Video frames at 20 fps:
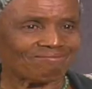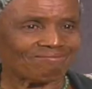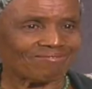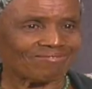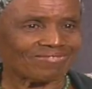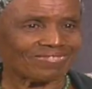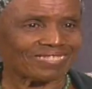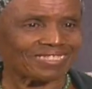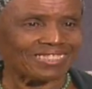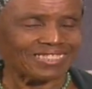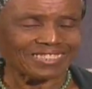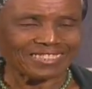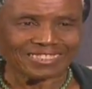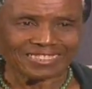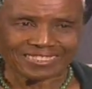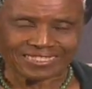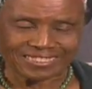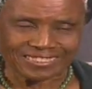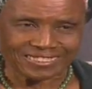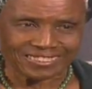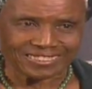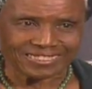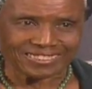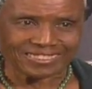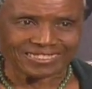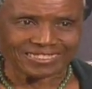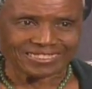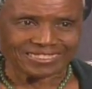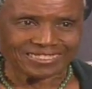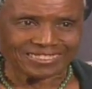And you were telling
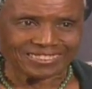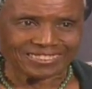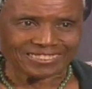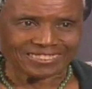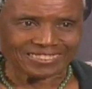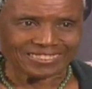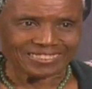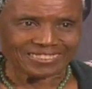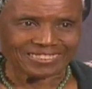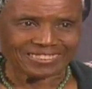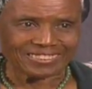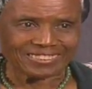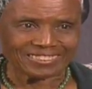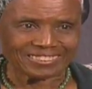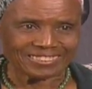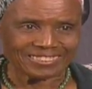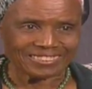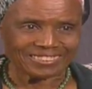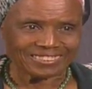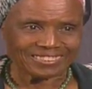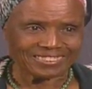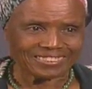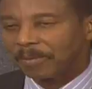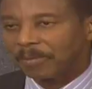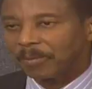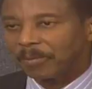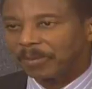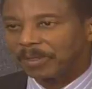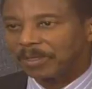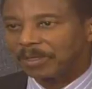me earlier that
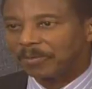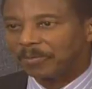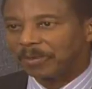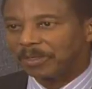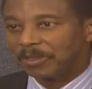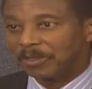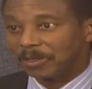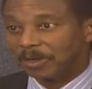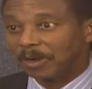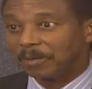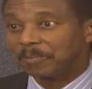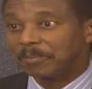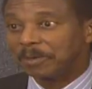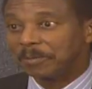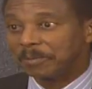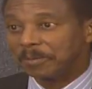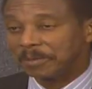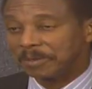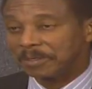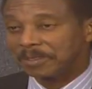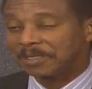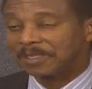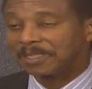with young people, it's